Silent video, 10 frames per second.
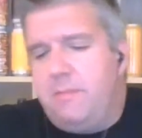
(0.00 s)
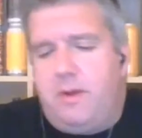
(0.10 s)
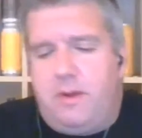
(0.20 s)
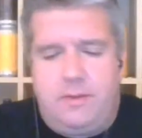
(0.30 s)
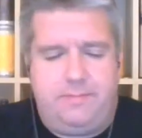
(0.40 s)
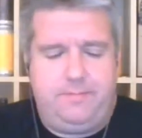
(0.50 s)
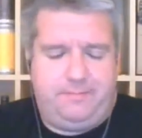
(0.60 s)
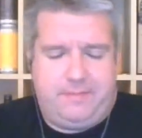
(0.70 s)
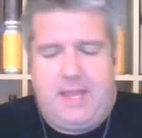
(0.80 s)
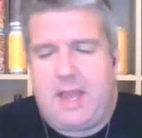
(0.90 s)
but
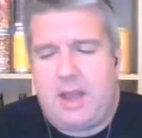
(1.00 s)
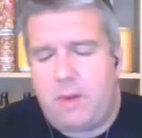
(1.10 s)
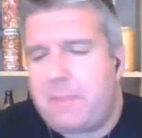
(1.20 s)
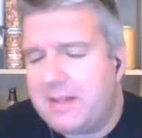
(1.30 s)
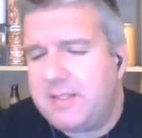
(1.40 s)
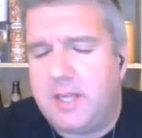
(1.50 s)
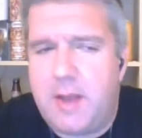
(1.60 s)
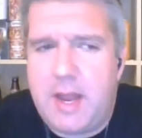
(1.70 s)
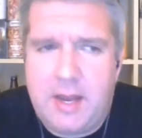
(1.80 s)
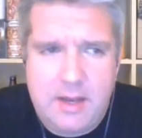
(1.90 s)
it, I, I planned to
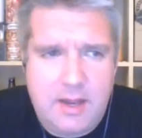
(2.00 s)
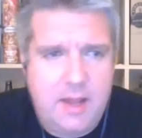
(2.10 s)
do it, and,